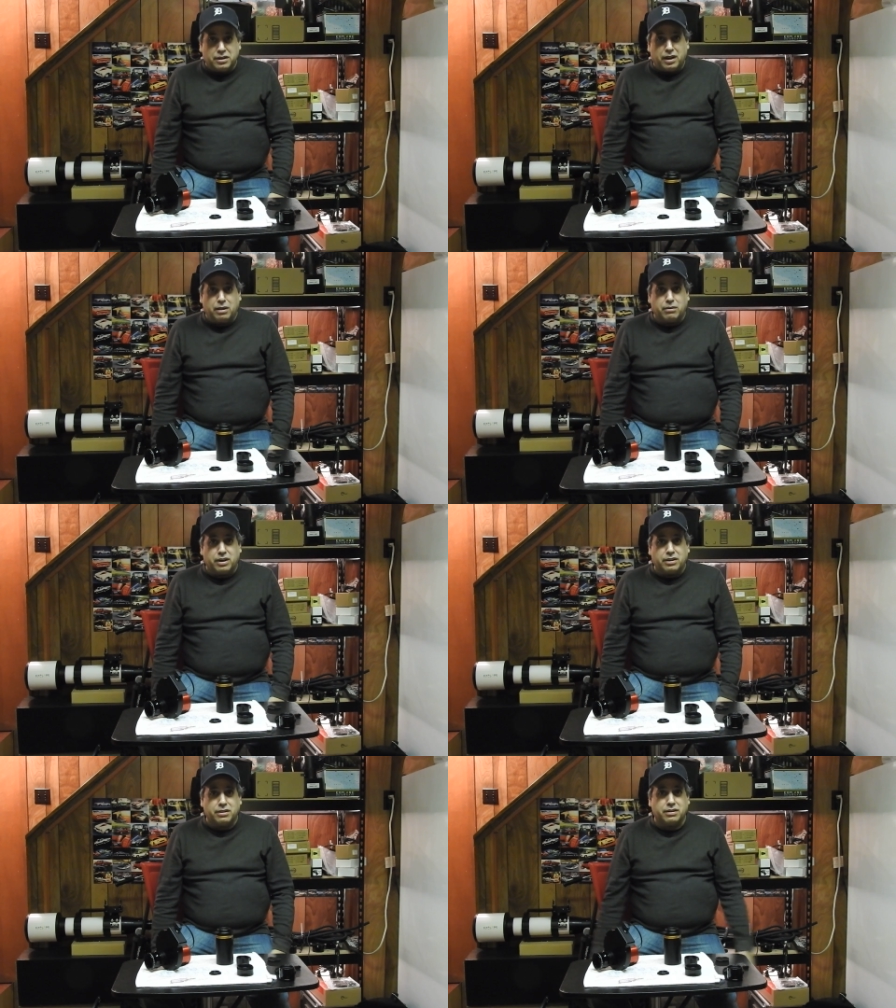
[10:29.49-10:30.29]

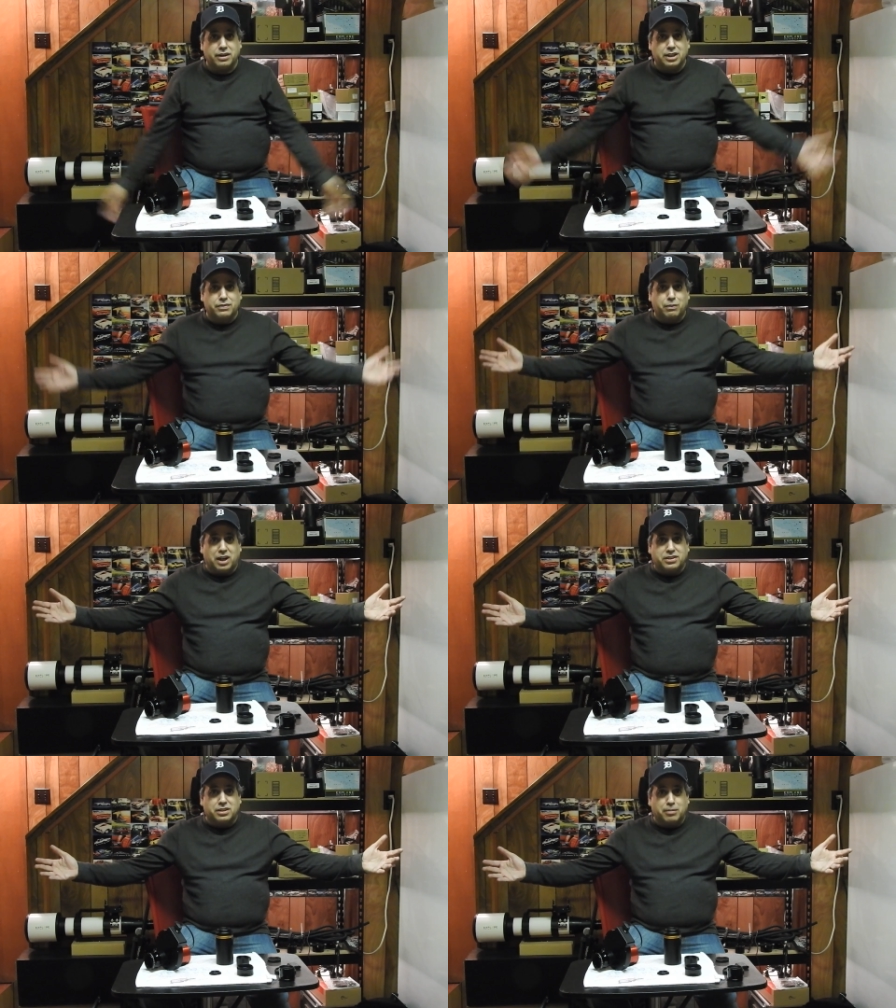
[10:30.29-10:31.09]
Anyway, thanks for
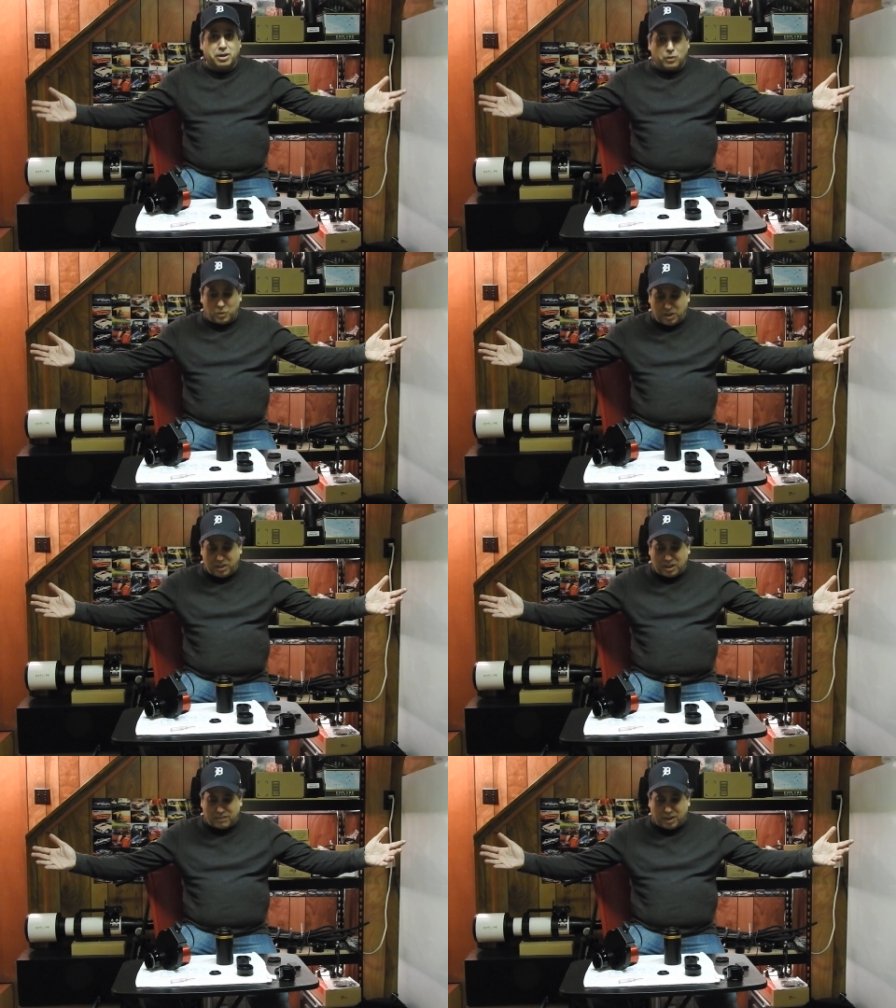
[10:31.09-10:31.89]
watching. Let me know what you
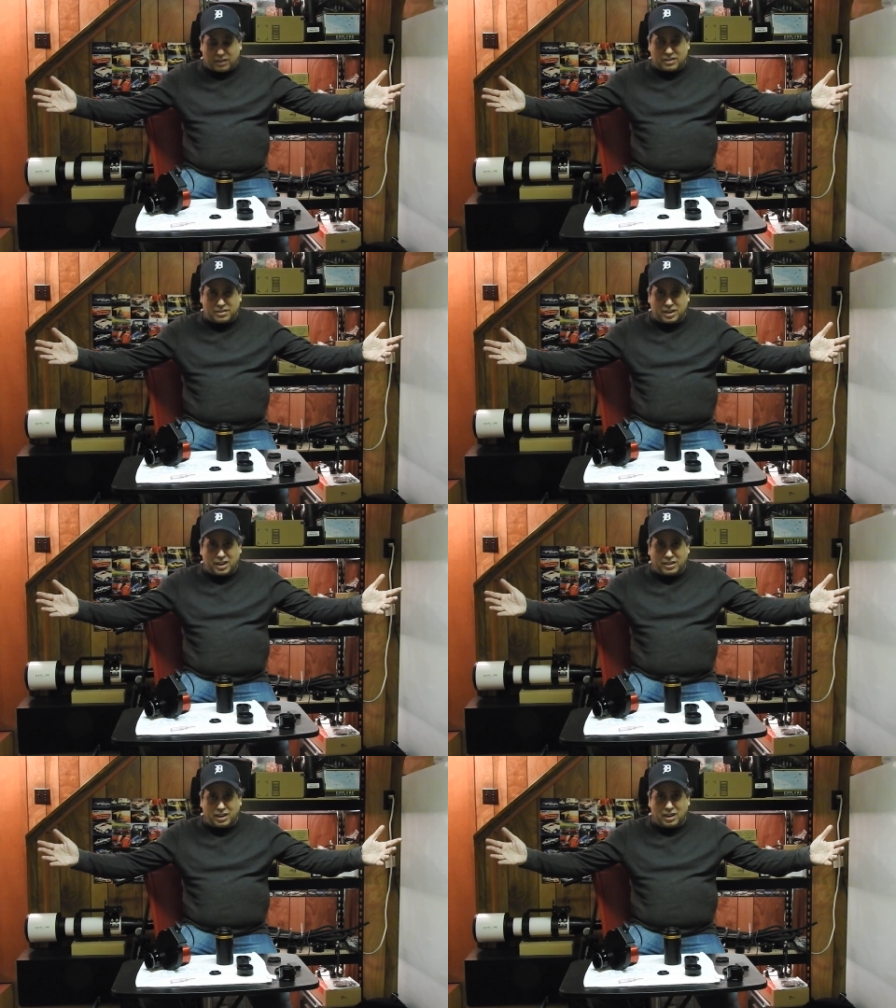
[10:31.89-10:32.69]
think of all this.
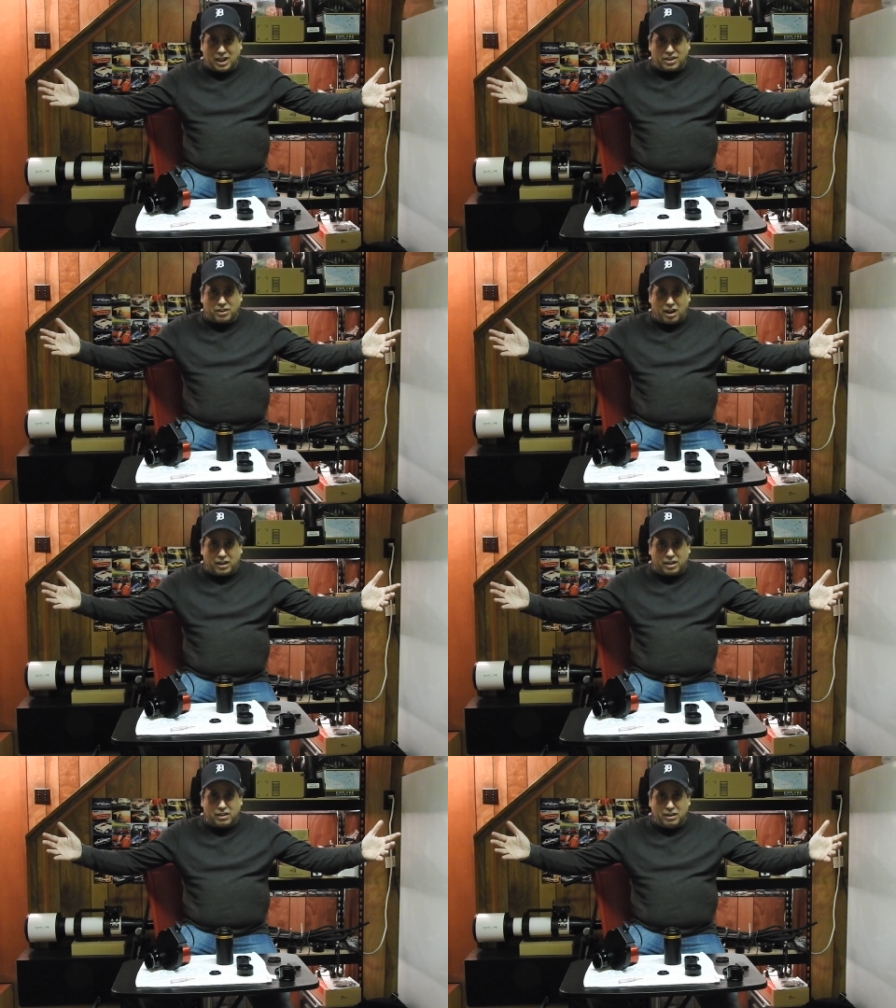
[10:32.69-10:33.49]
I, I did a lot of
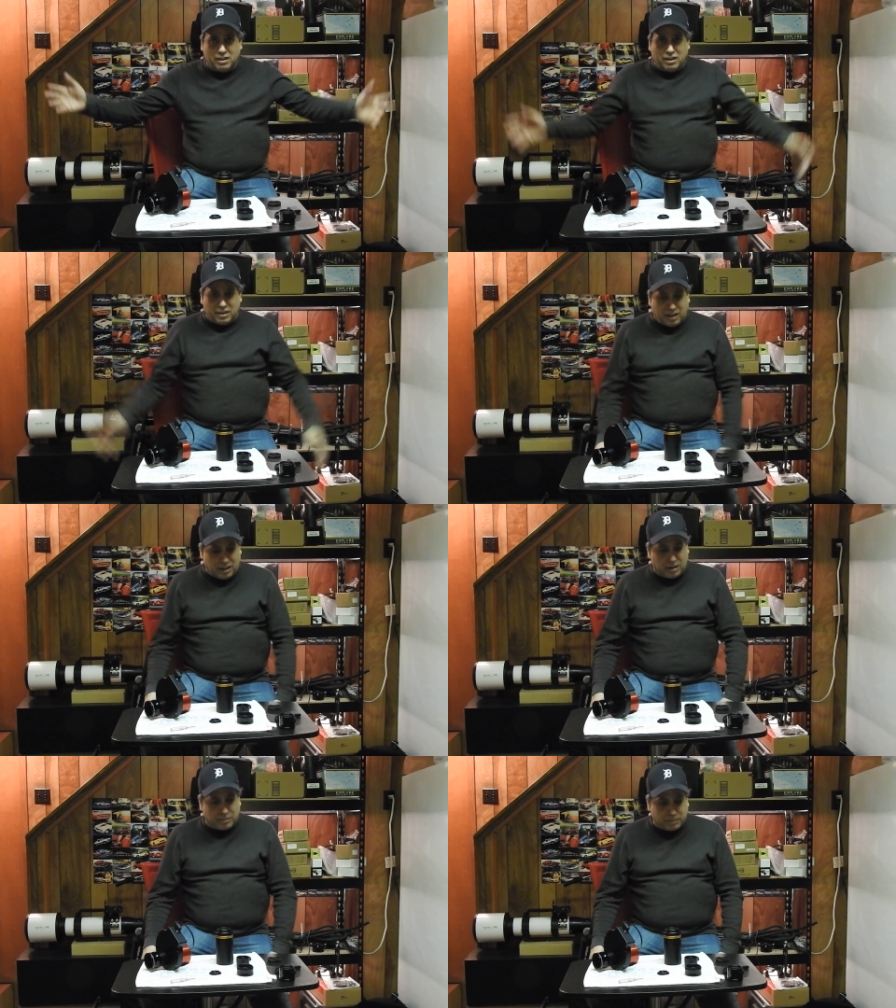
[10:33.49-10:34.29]
talking.
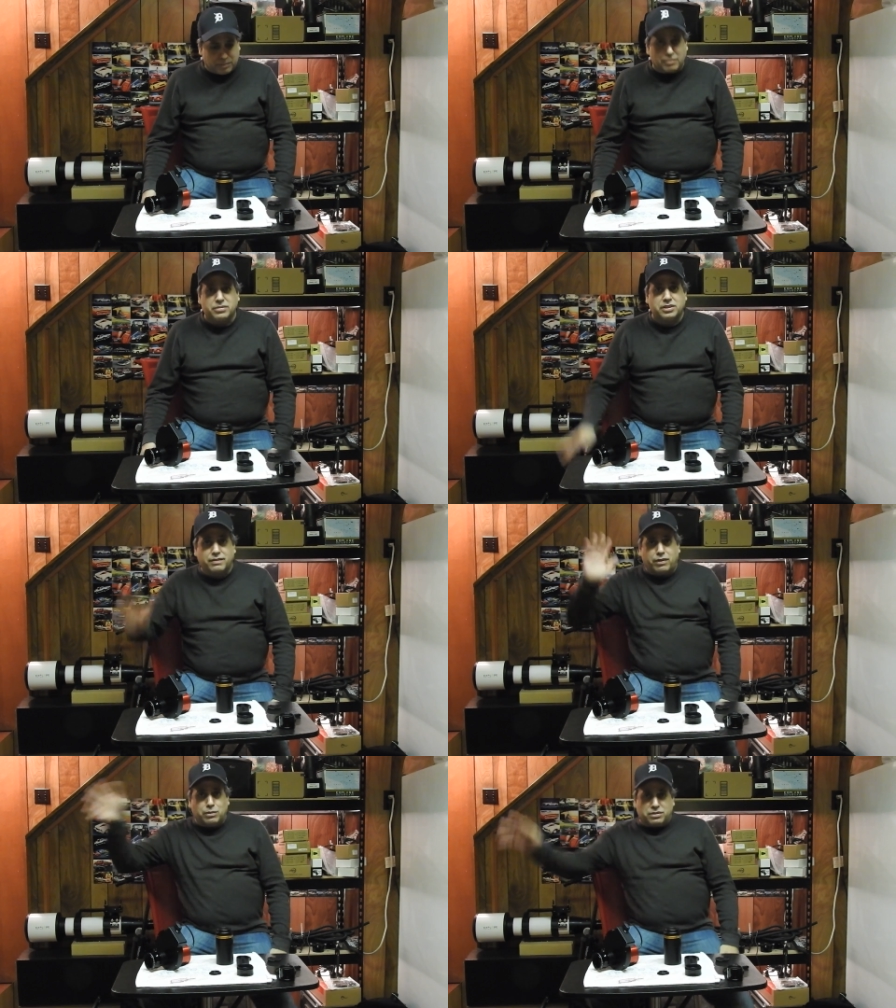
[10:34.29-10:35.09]
Um, see you,
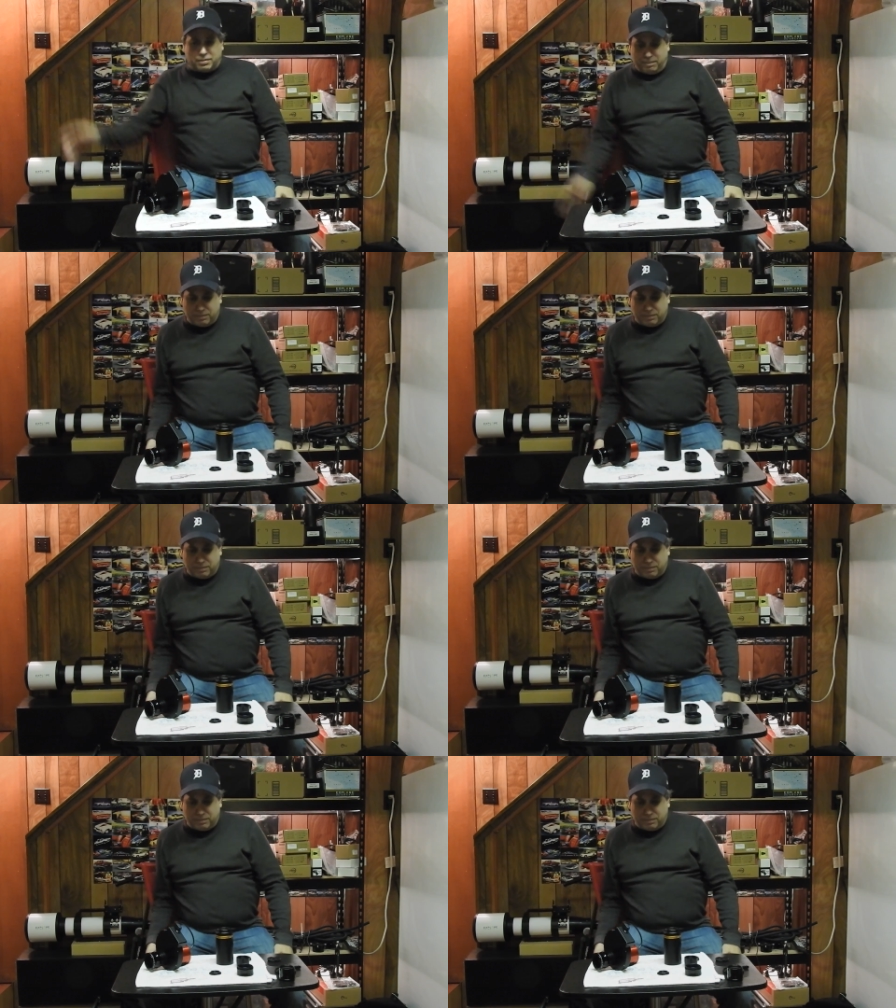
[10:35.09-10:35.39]
folks.